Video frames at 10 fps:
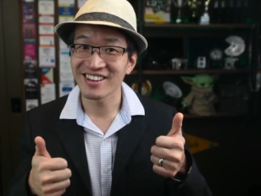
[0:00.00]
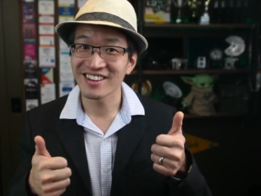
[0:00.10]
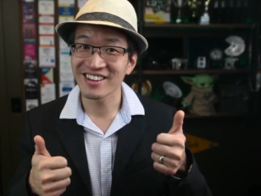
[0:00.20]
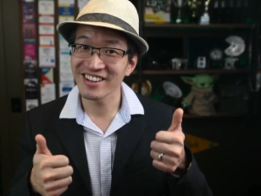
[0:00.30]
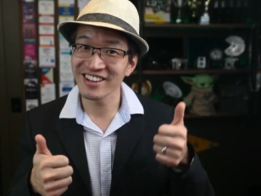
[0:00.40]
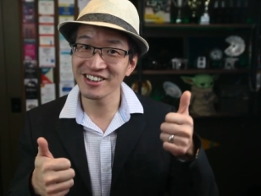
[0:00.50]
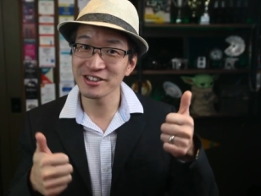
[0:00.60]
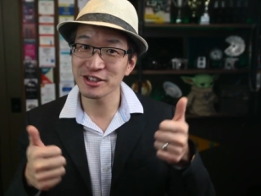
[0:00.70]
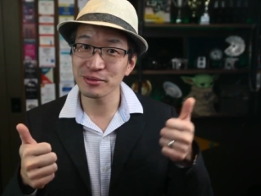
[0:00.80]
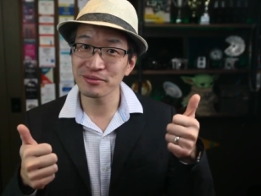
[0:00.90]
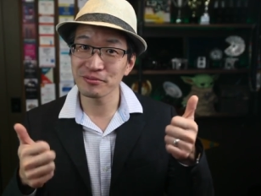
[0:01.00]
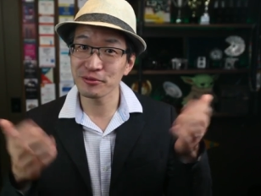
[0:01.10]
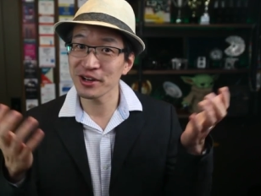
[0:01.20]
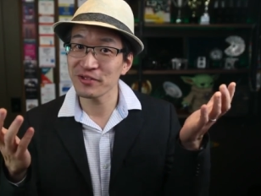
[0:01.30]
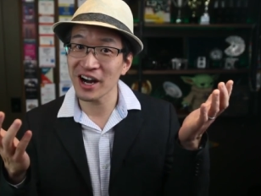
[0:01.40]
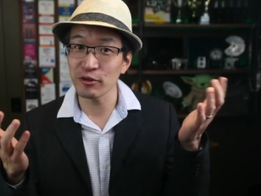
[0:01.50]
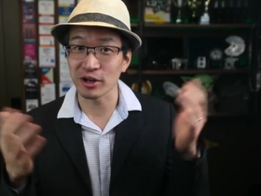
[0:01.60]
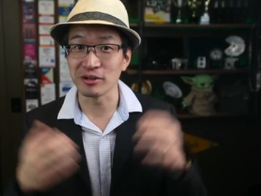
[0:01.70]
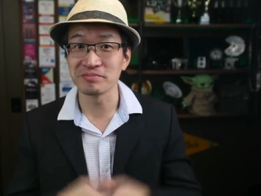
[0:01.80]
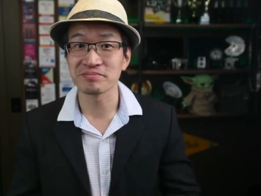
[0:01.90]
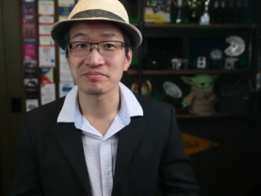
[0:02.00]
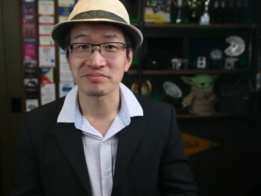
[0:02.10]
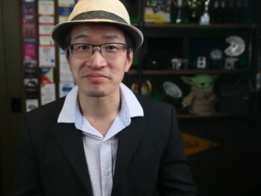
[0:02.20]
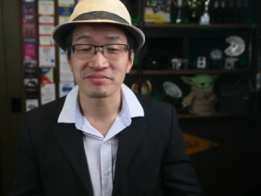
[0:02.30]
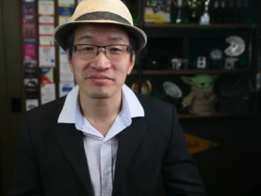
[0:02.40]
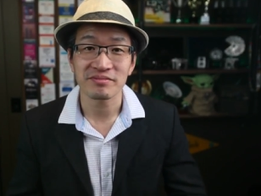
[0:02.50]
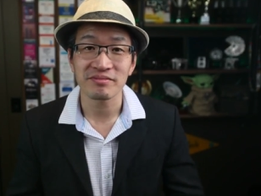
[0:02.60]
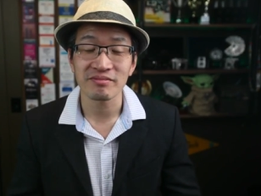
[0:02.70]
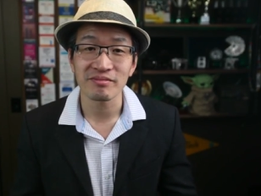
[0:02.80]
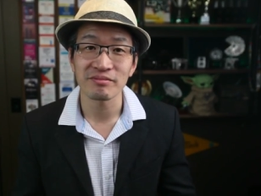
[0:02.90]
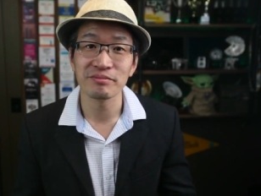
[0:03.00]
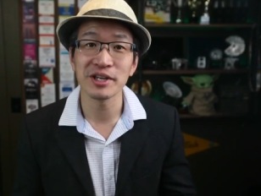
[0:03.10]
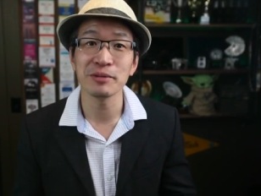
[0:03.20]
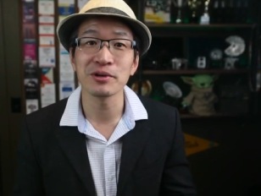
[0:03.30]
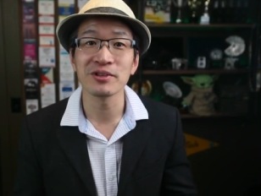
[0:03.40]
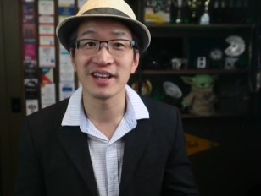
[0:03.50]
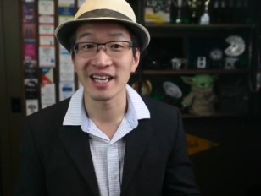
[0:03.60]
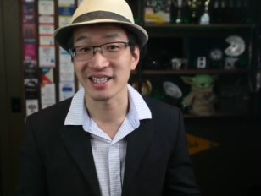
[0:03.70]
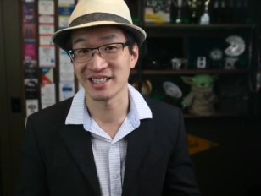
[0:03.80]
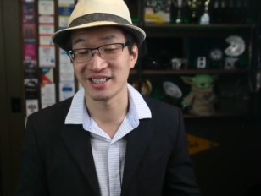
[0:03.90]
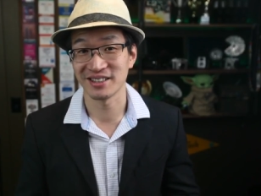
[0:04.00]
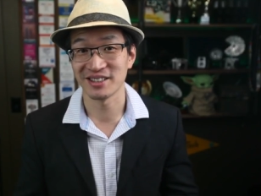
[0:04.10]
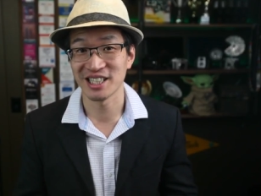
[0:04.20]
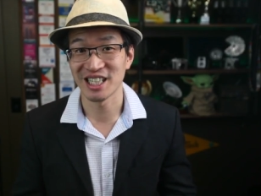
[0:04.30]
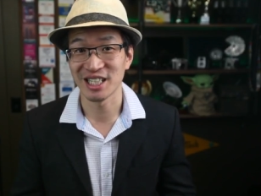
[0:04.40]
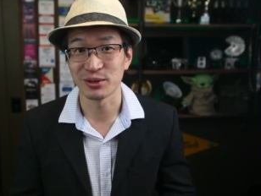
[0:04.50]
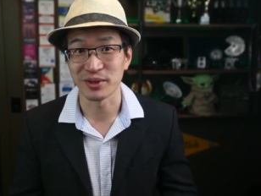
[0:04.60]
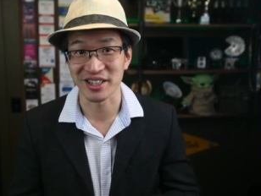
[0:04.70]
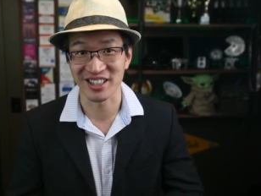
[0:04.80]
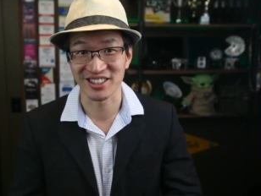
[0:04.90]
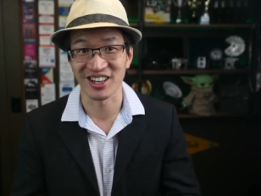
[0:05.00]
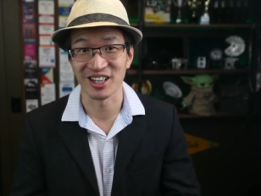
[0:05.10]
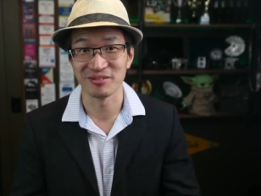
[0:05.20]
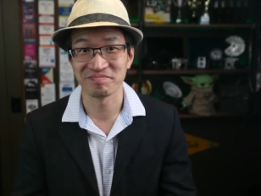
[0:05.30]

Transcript: good news, it went viral people liked what they saw.